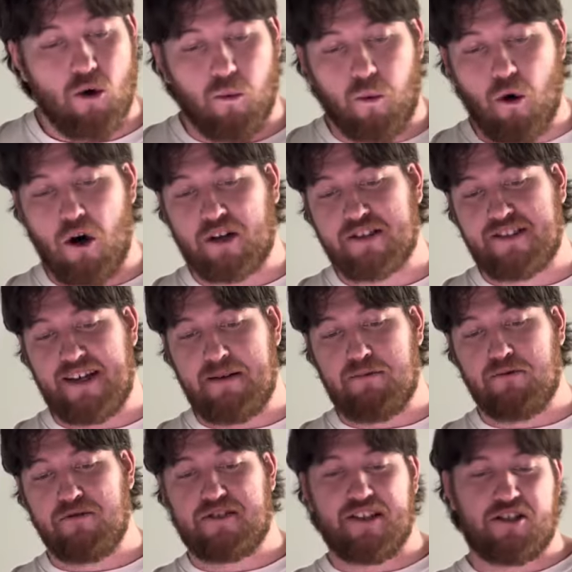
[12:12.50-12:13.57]
Work
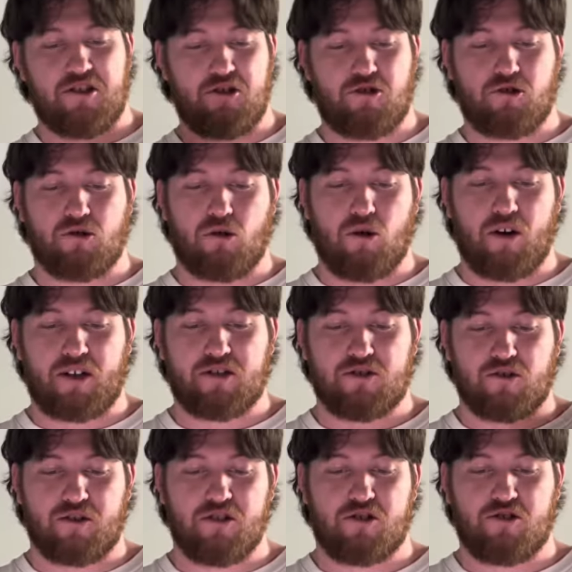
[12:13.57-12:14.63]
samples such as drawings
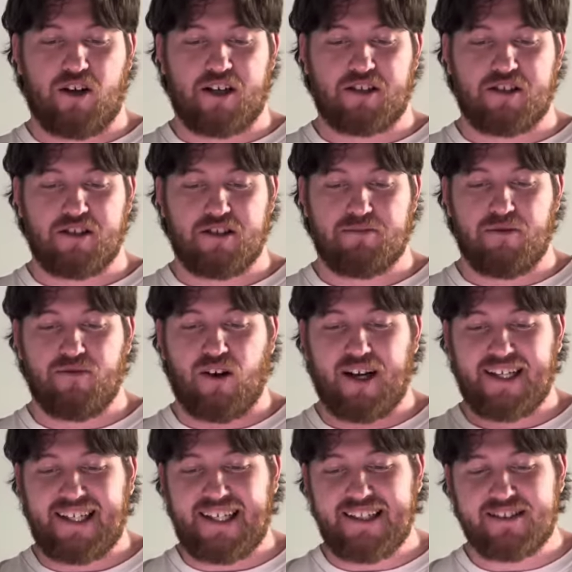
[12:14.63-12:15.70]
or constructions provide
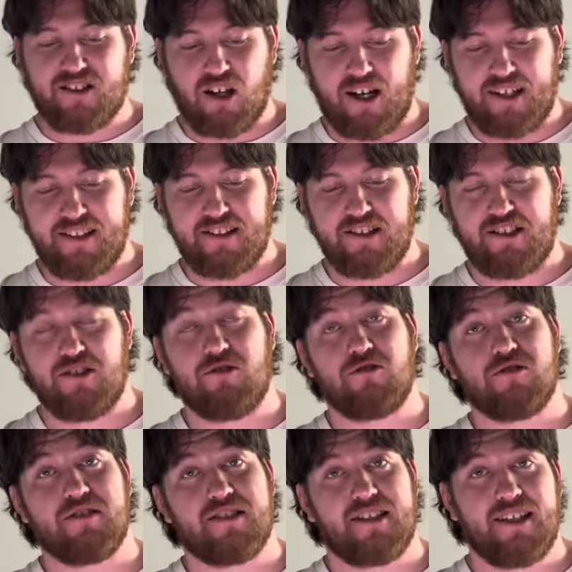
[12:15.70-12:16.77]
insight into
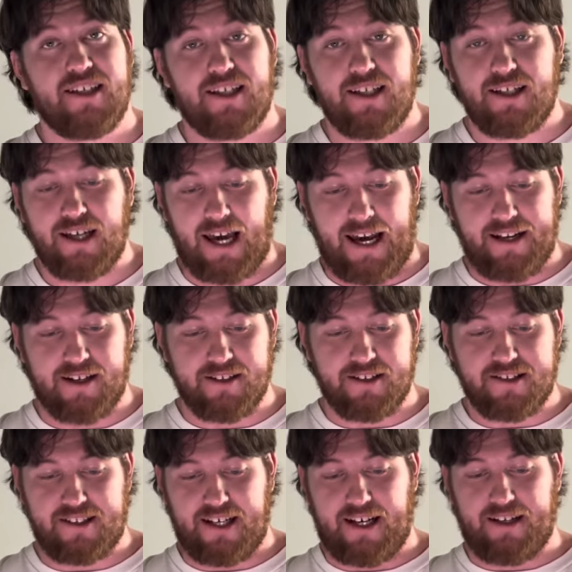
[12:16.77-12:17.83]
children's thinking and
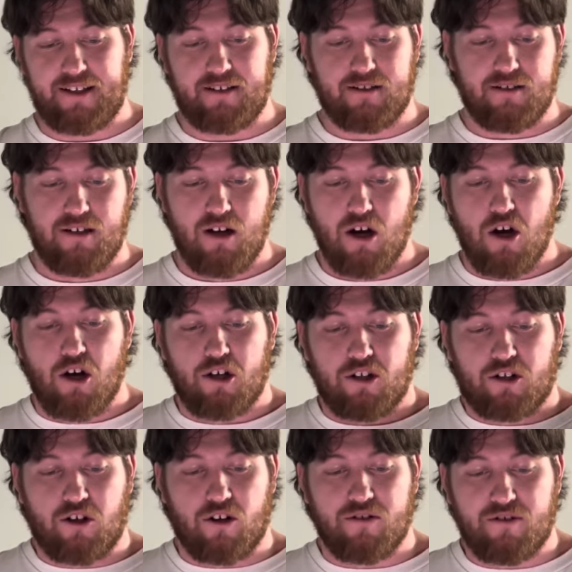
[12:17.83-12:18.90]
understanding.
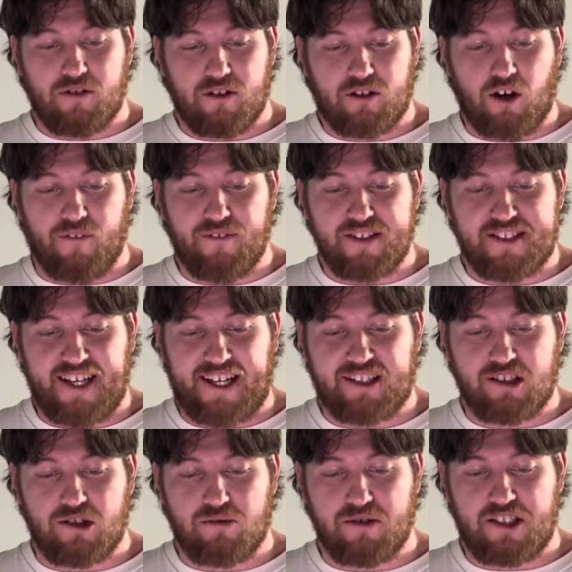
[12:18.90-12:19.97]

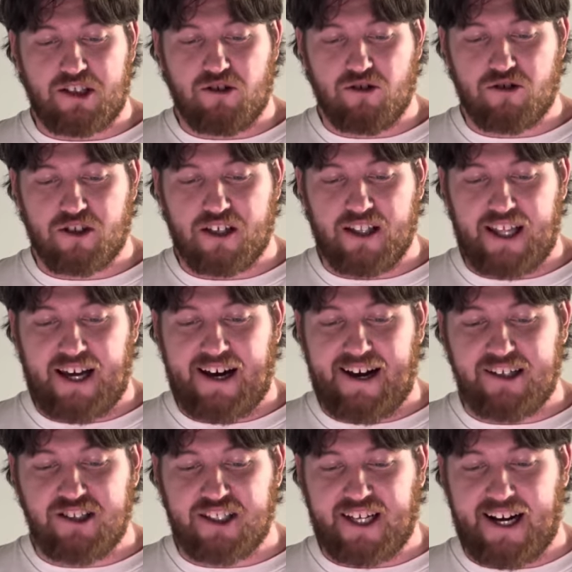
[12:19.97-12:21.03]
Conversations with children allow
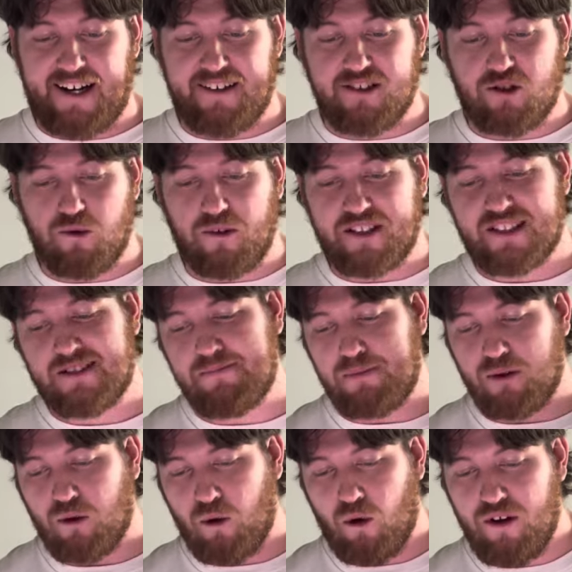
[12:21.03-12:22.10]
educators to
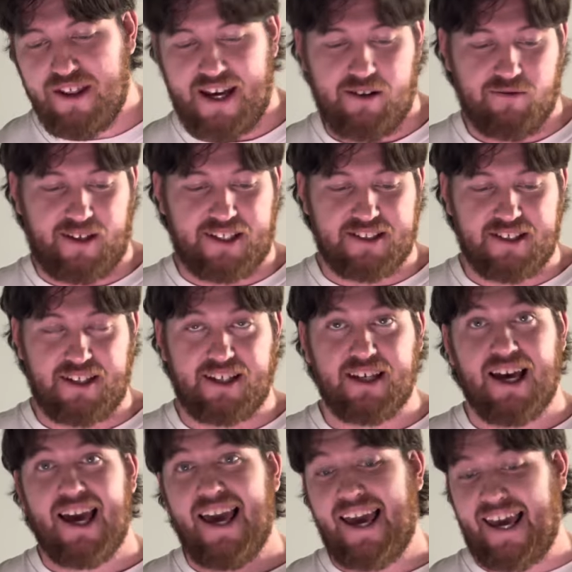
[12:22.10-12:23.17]
explore their reasoning
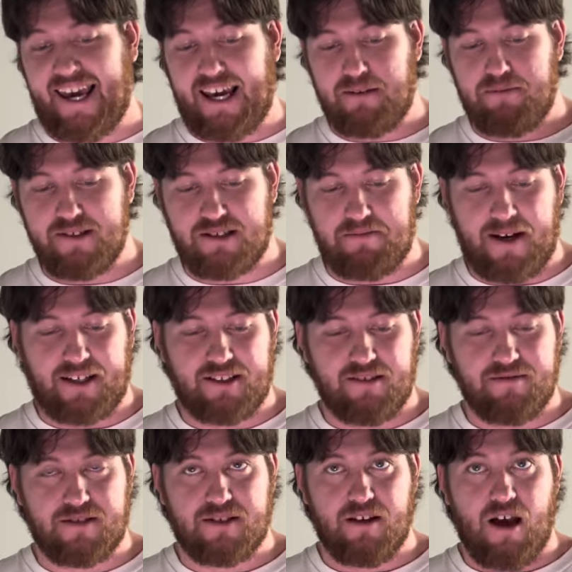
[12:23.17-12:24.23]
and
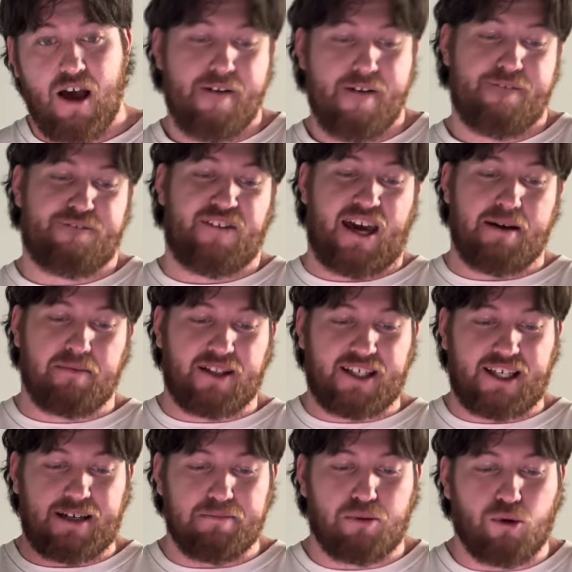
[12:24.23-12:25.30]
perspectives.
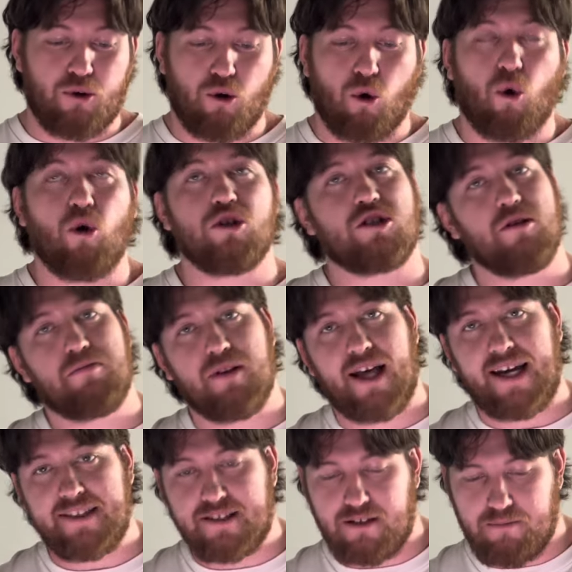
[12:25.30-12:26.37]
Family input also
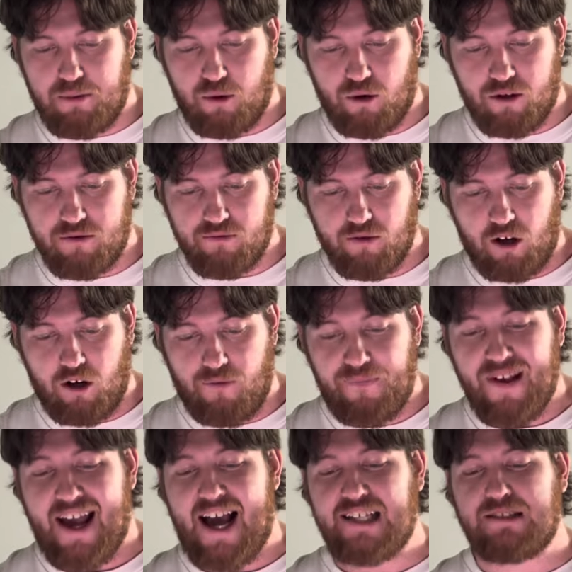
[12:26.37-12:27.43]
plays an important role
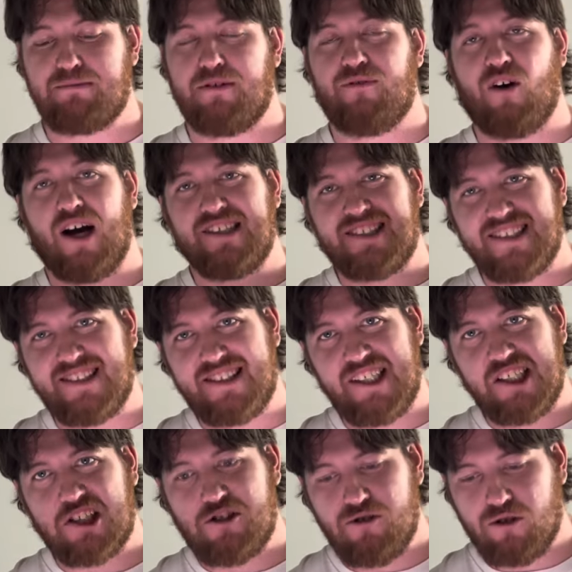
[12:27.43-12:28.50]
as it provides
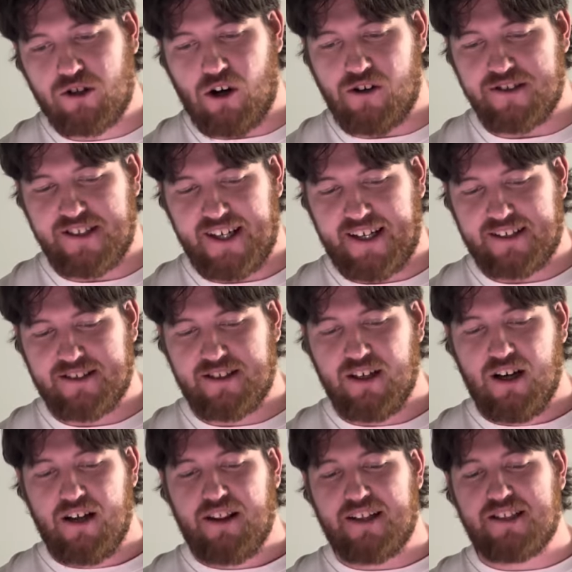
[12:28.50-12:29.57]
additional context
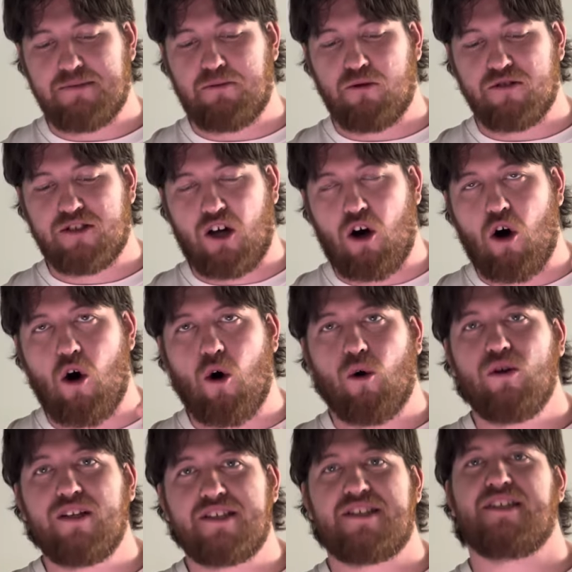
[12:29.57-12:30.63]
that supports a
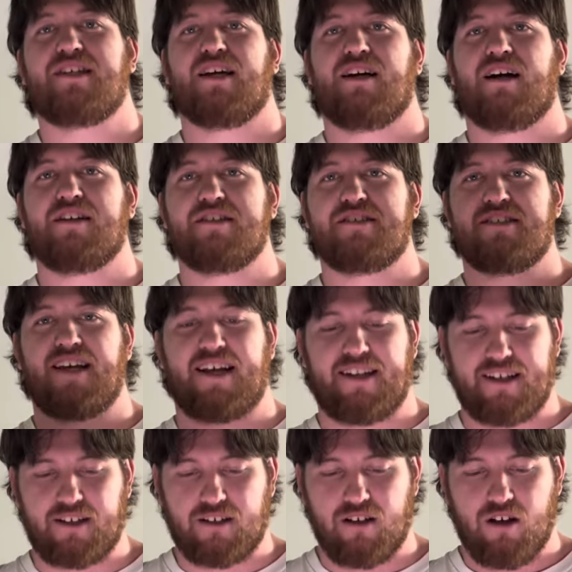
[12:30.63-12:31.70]
holistic
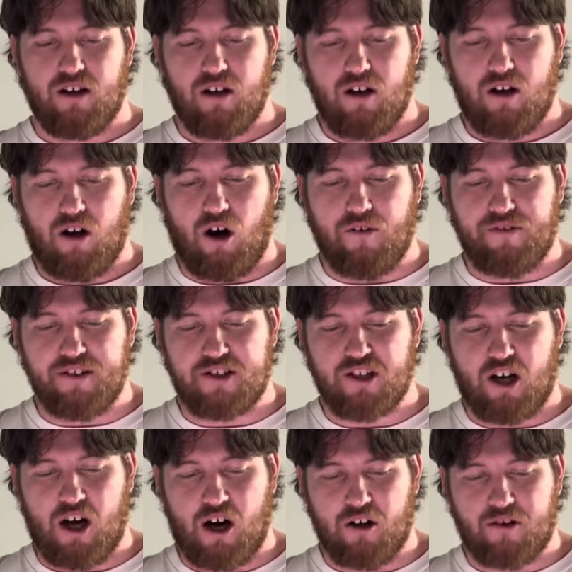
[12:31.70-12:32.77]
understanding of the
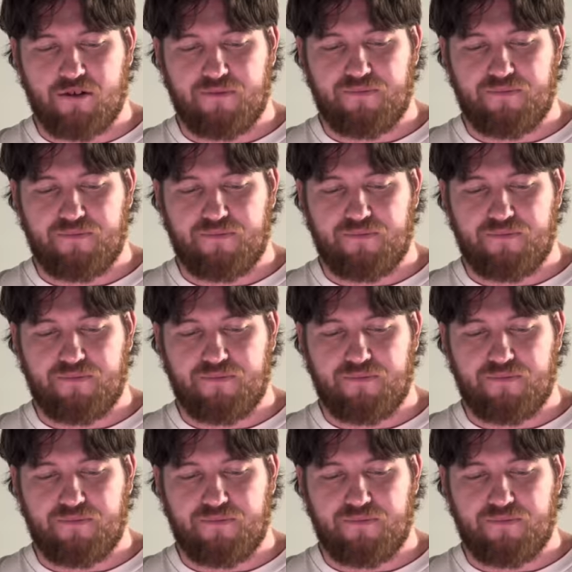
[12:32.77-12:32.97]
child.